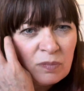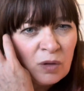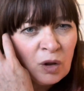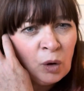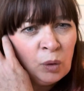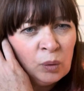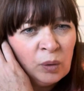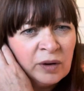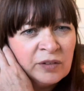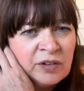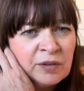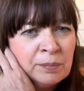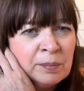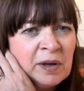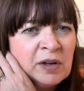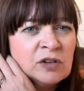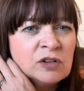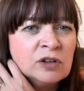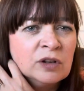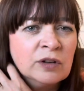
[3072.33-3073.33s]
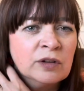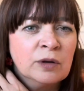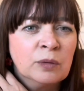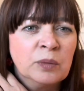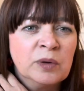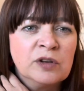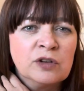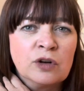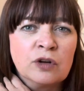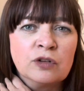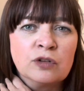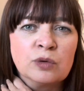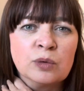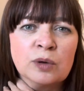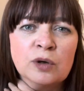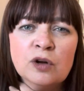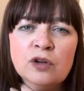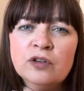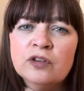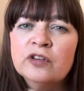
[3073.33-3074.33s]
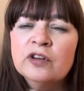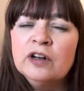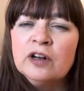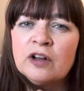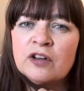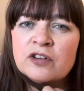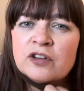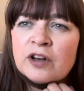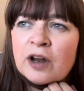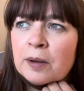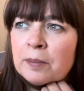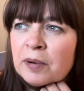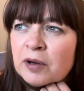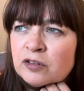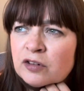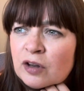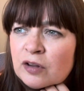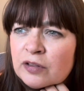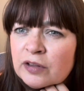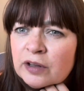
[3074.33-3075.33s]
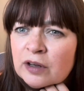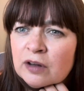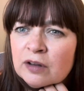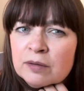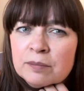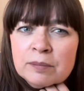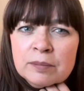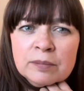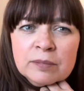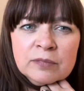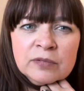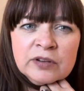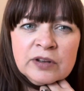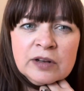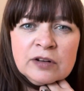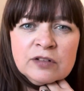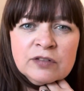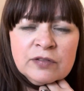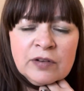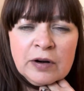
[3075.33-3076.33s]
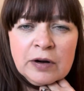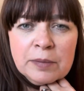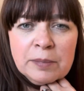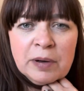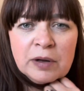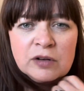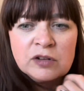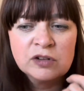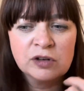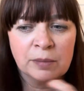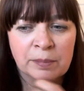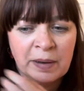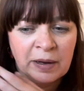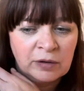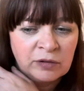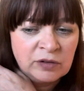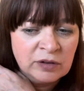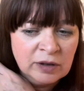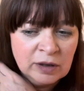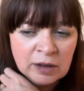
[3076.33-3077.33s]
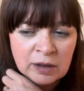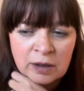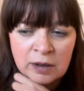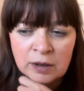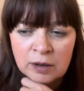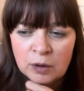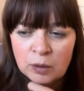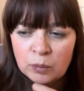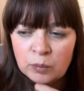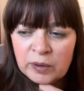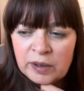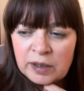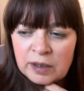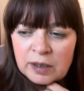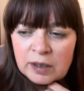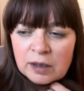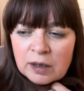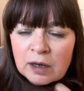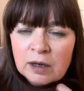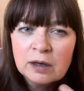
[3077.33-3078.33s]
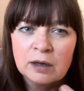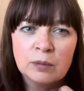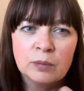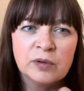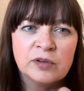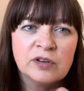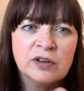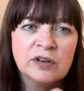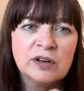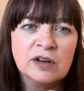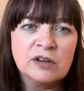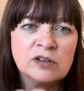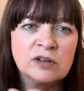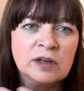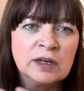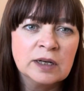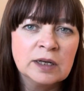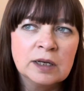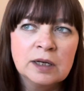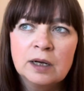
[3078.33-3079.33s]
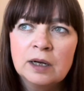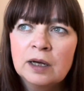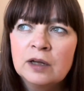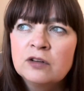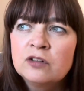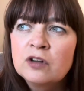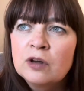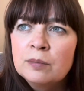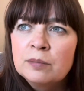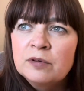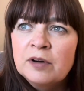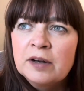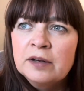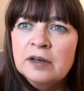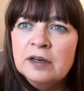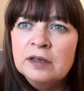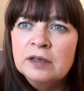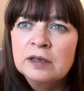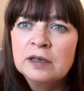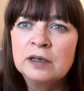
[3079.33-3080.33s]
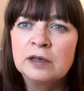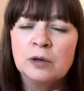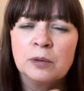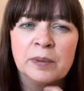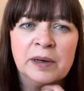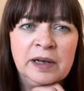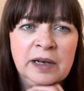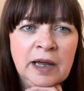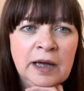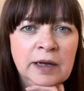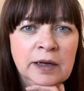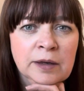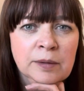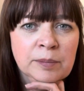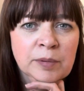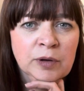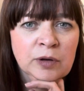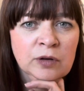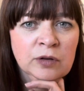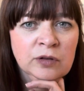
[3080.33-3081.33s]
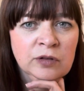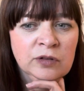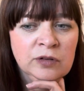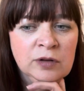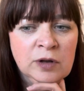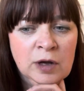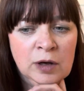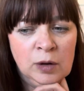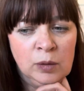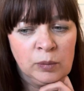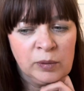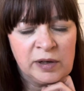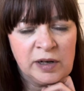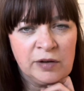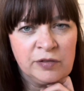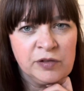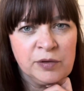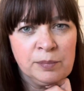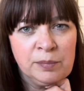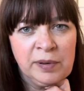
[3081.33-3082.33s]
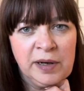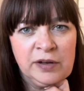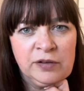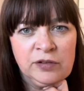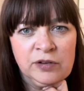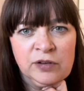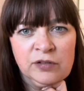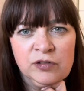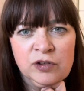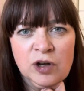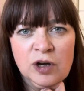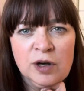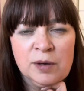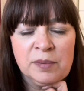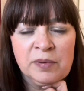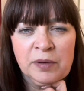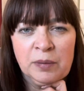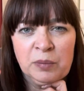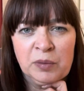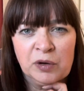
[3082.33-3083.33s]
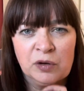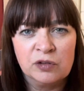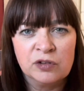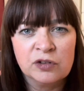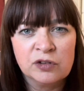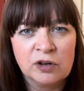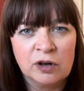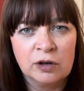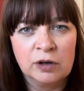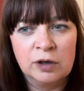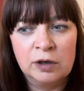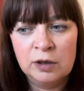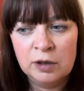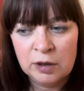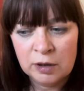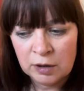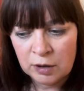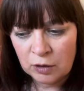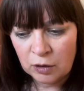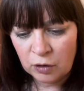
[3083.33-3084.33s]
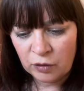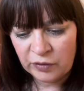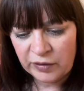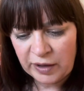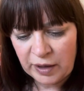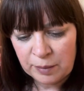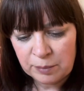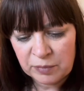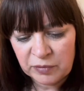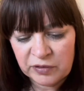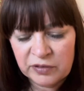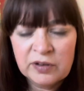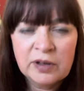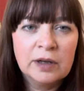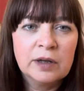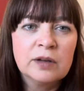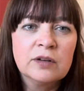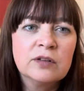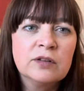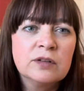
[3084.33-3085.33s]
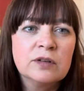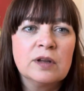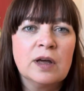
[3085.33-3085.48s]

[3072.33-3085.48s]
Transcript: Oh, I did mention that we'd gone to a concert last night, but I don't think I said very much about it. We did actually end up running a little bit late because we'd left in plenty of time, and then we got stuck on the M6.